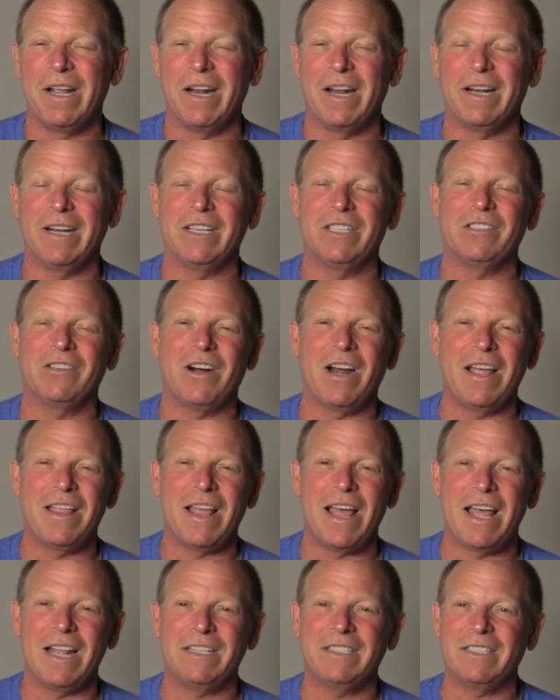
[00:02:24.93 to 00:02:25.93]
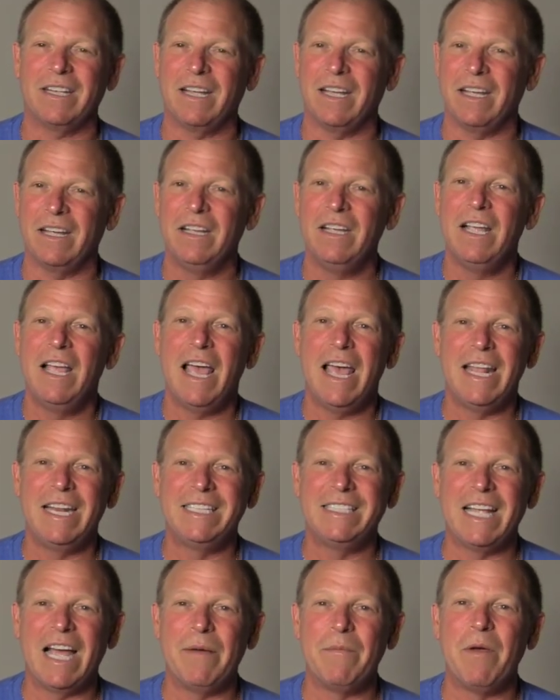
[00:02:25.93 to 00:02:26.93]
and I'm going to try that
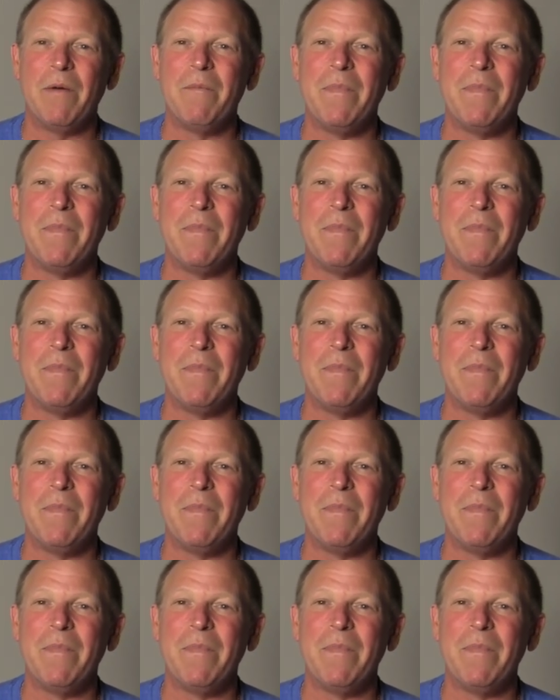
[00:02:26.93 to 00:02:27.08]
anytime